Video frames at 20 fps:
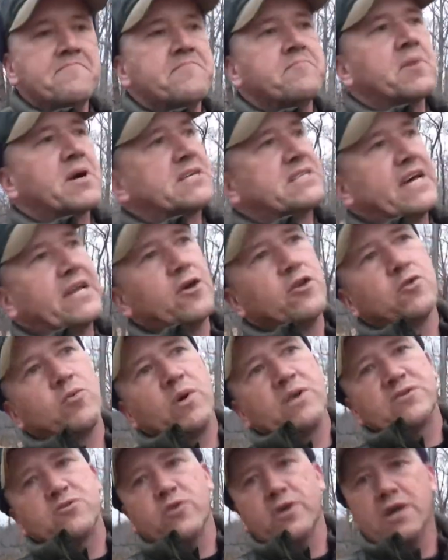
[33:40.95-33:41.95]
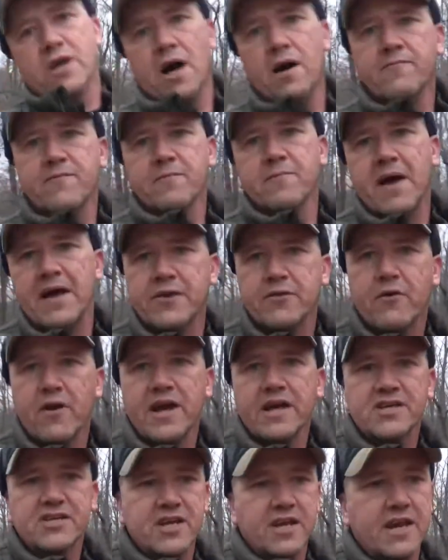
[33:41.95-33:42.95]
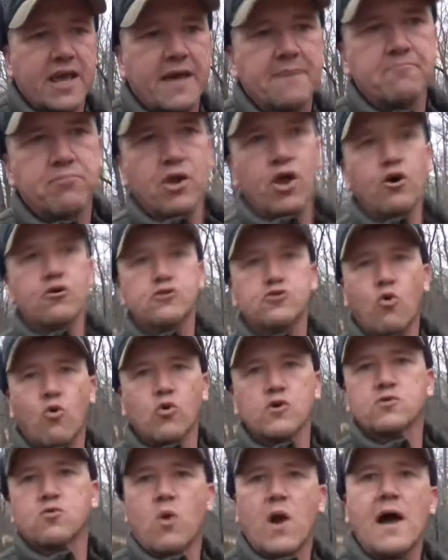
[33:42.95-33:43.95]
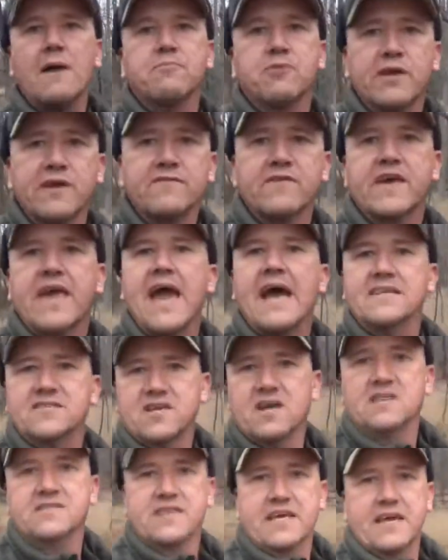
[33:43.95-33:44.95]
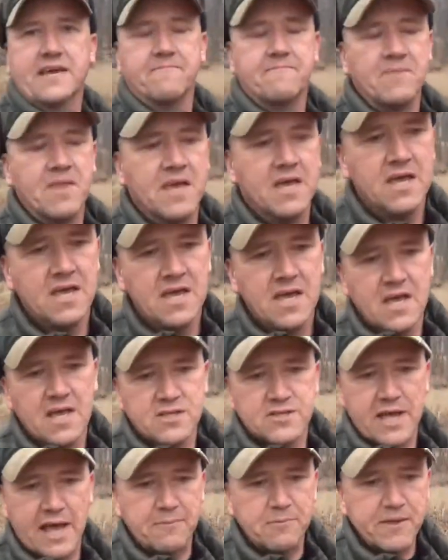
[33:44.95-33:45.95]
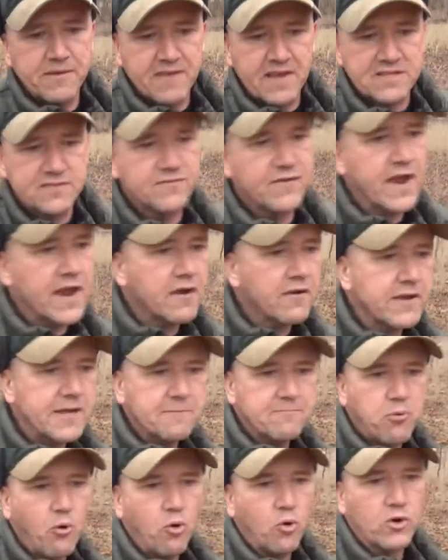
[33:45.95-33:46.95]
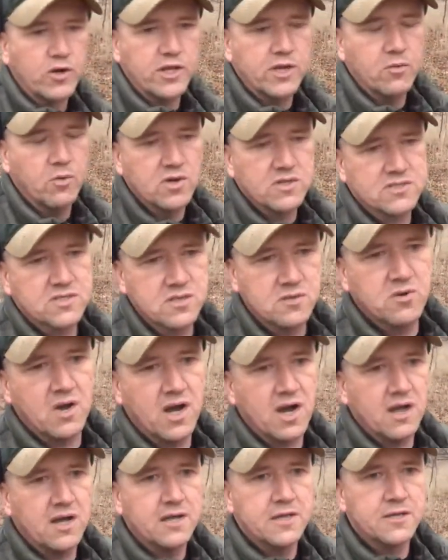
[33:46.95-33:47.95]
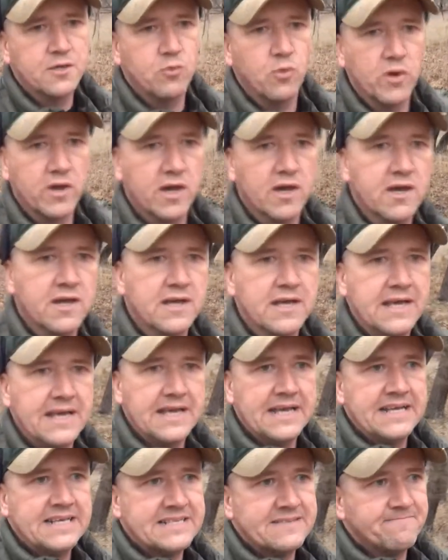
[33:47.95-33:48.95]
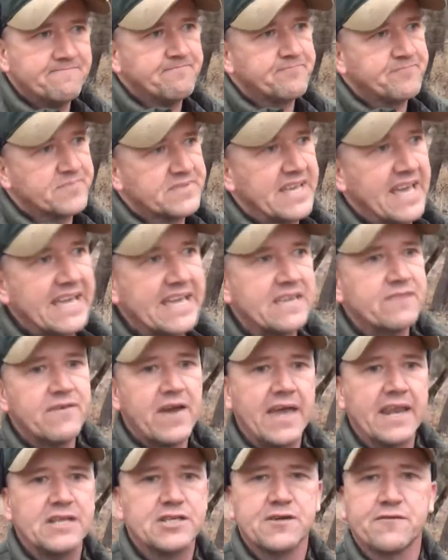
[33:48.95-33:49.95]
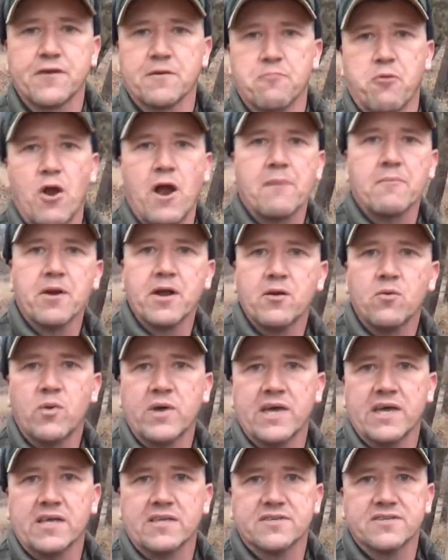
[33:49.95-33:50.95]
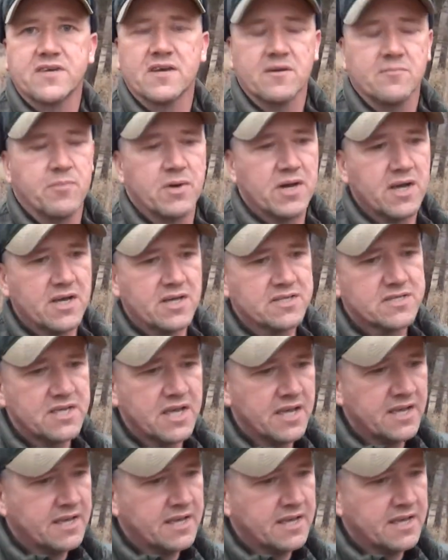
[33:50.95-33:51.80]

because I know the wind's going to come from that direction and blow towards where I believe the cat's hunting. So I believe that's very important. You want to uh, you want to take advantage of your primary winds, because